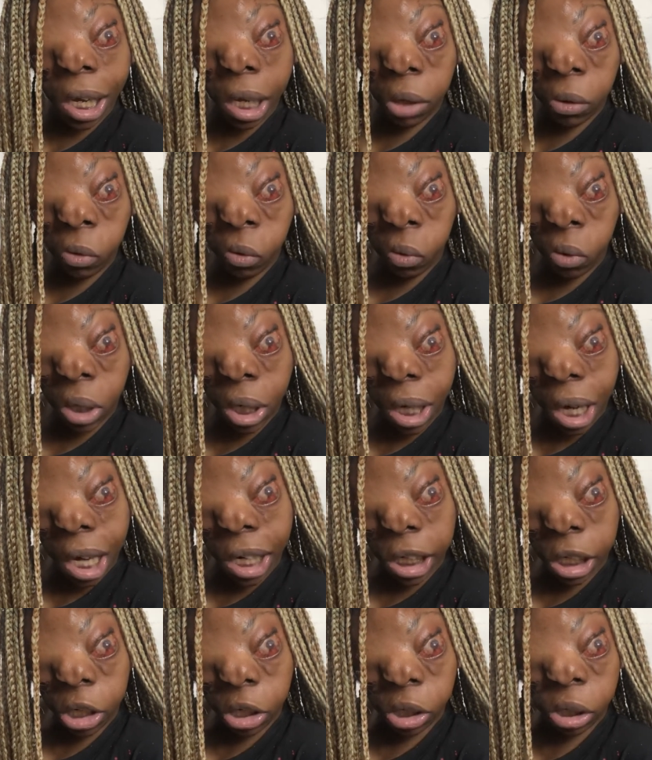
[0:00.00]
who's
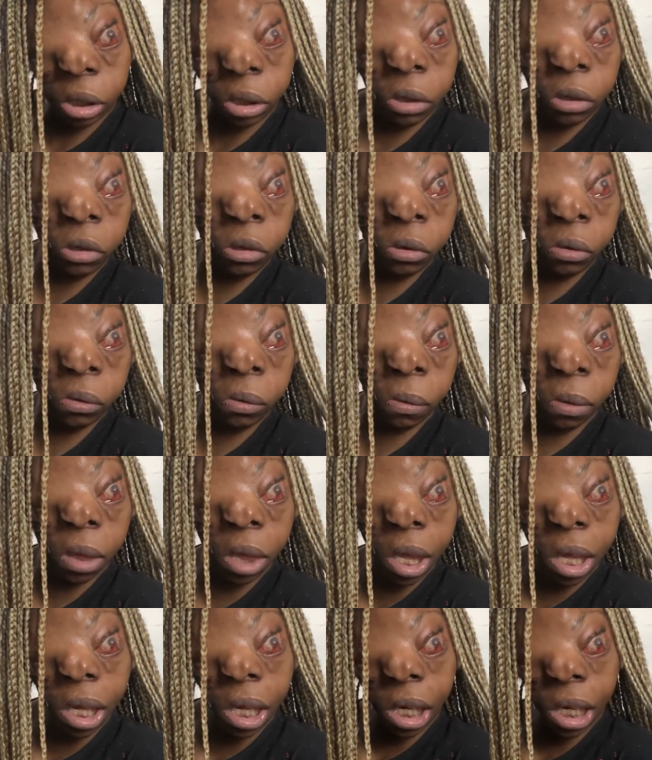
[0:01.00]
psychic to
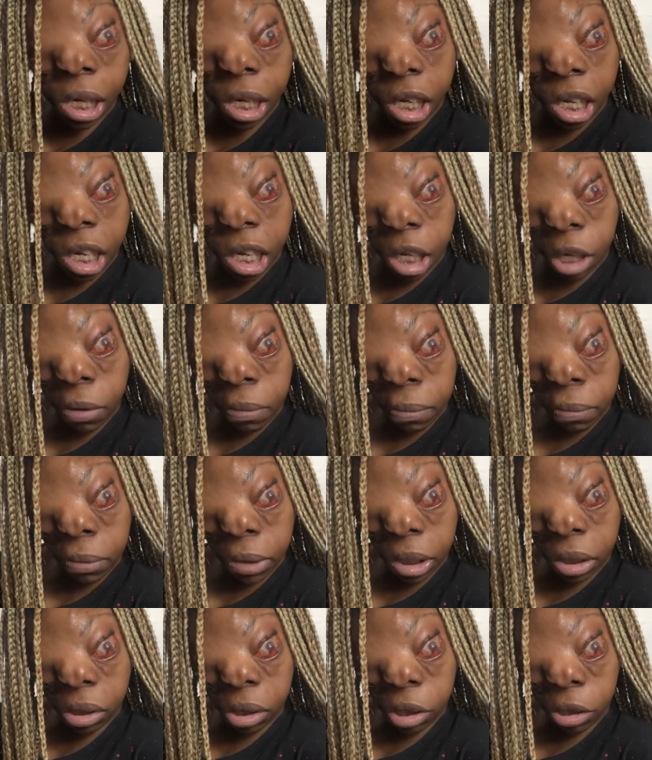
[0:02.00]
check for
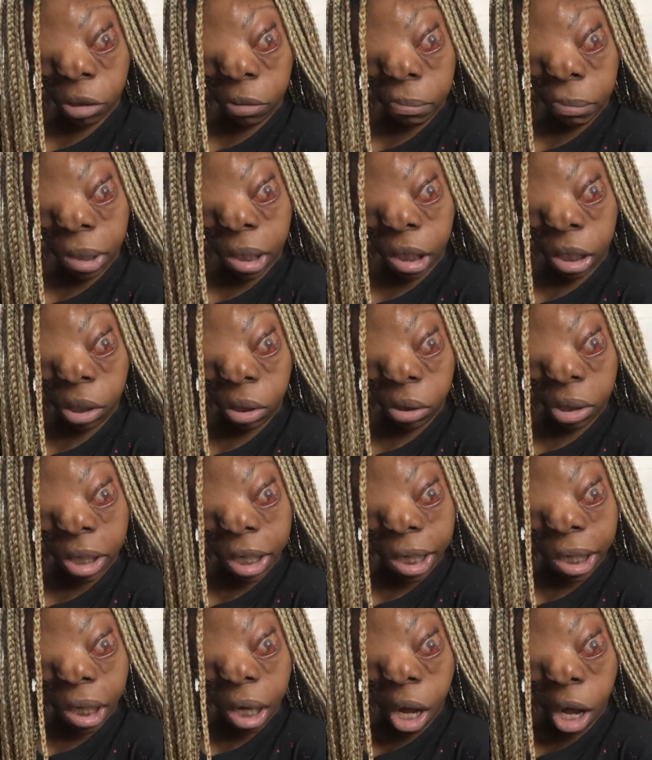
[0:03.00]
you, to make sure
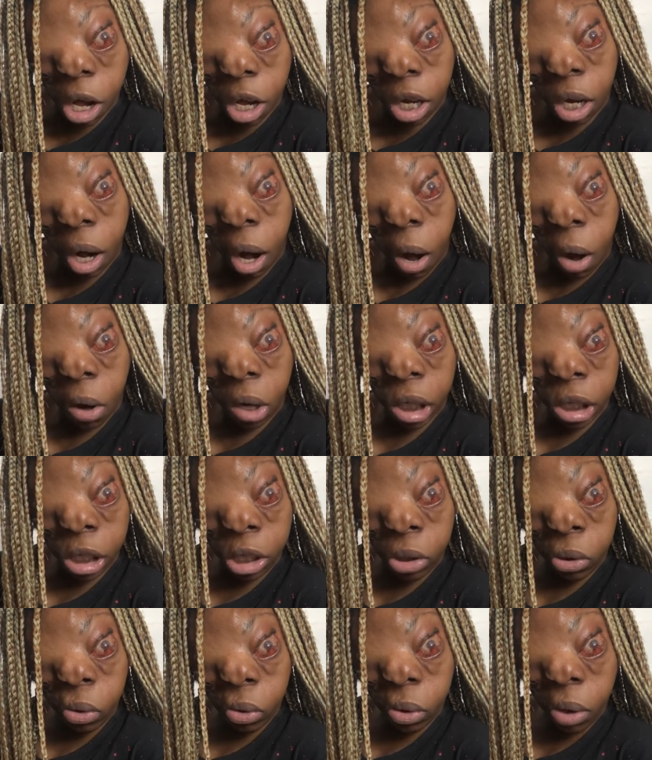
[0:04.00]
that are
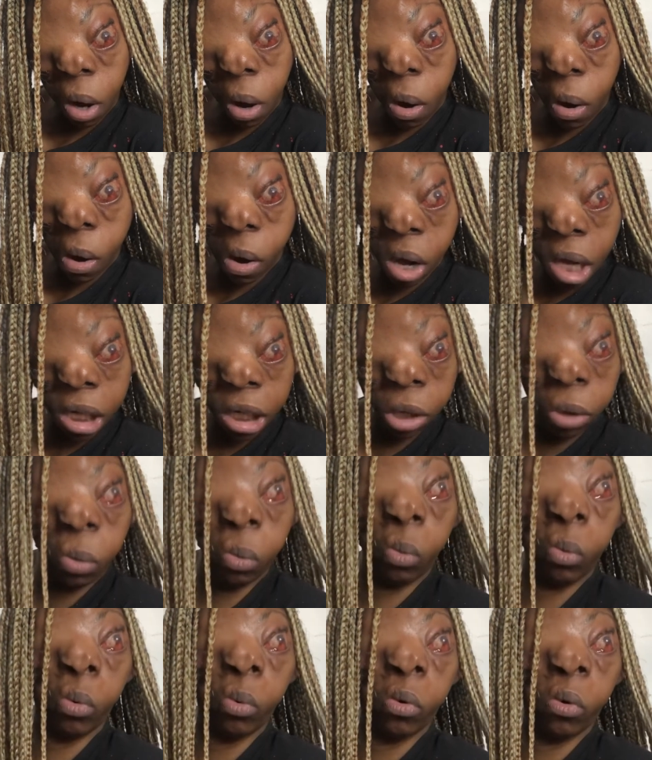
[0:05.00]
you on
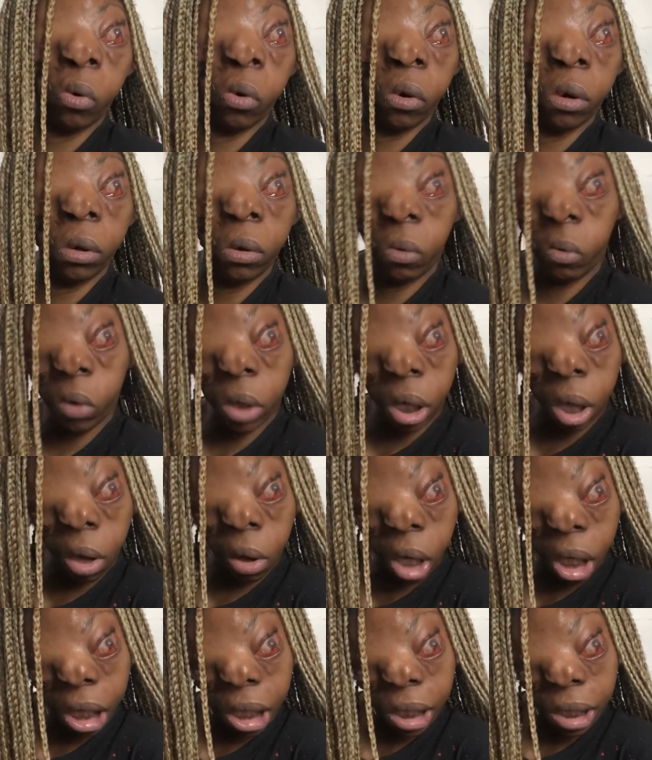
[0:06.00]
or
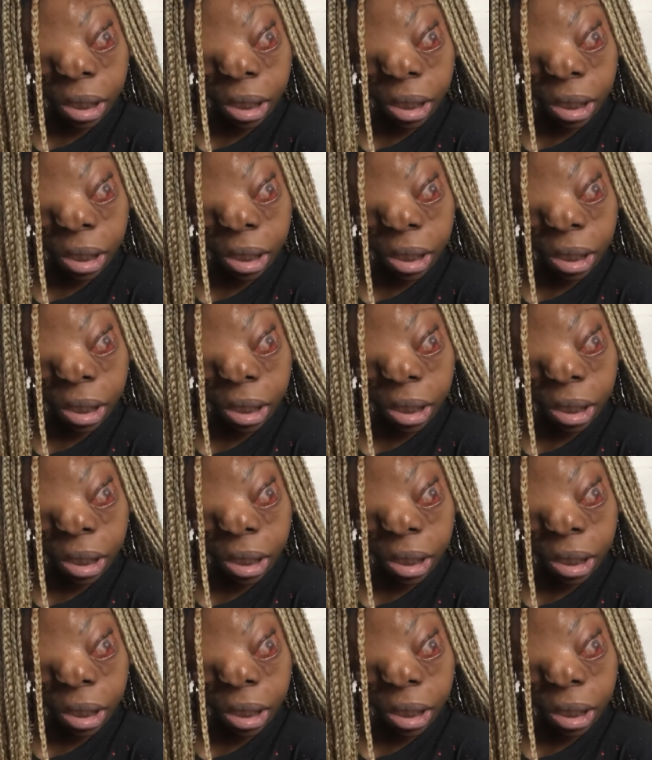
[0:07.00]
not.